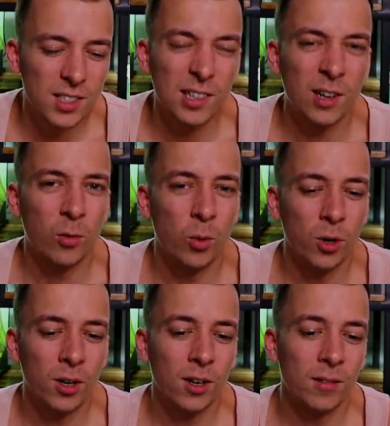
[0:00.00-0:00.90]
It's a lot of
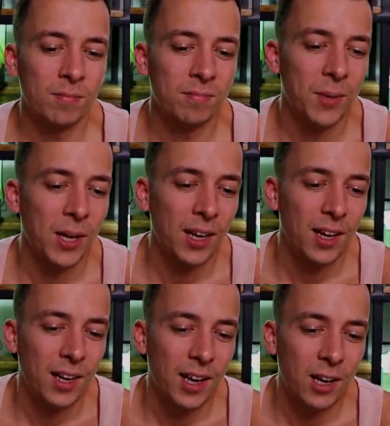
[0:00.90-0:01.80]
work and
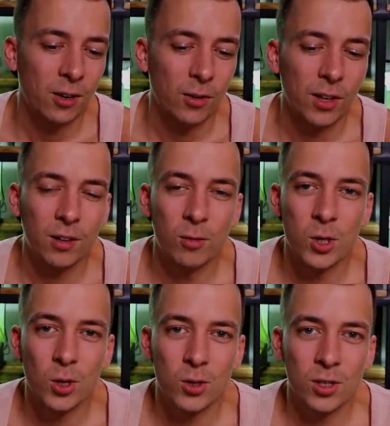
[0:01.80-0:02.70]
and I think the
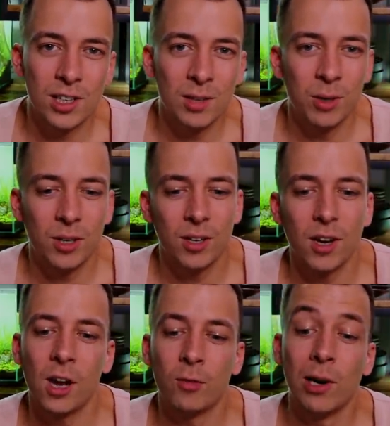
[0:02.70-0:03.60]
results are a little bit
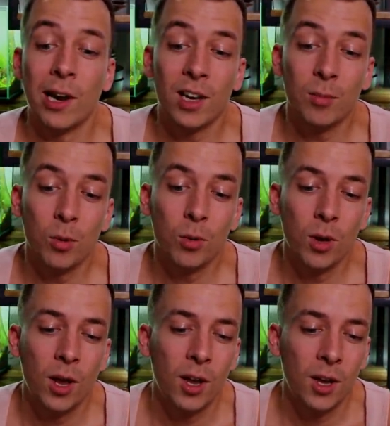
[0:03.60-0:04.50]
unreliable.